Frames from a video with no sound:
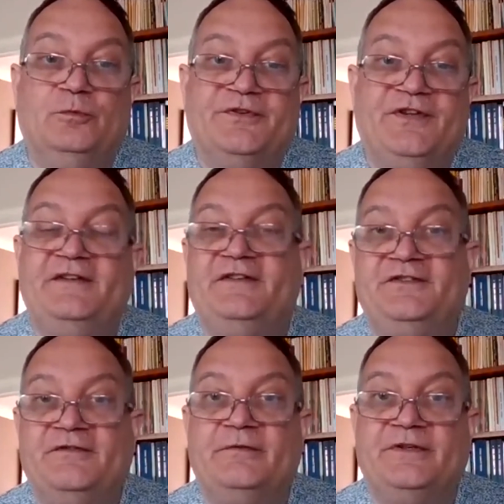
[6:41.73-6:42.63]

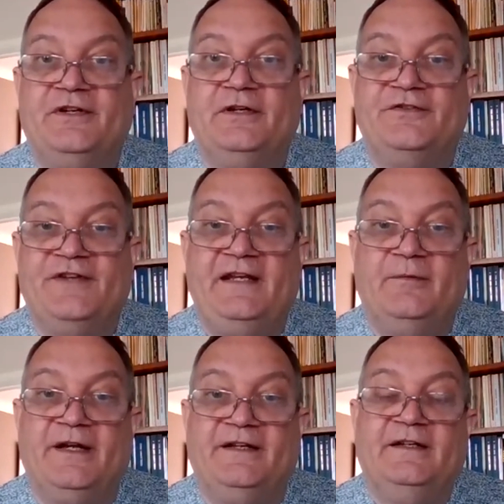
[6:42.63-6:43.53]
percentage of the returns
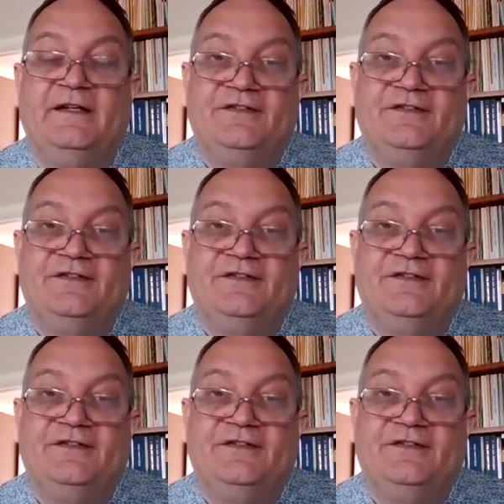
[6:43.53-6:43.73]
anyway,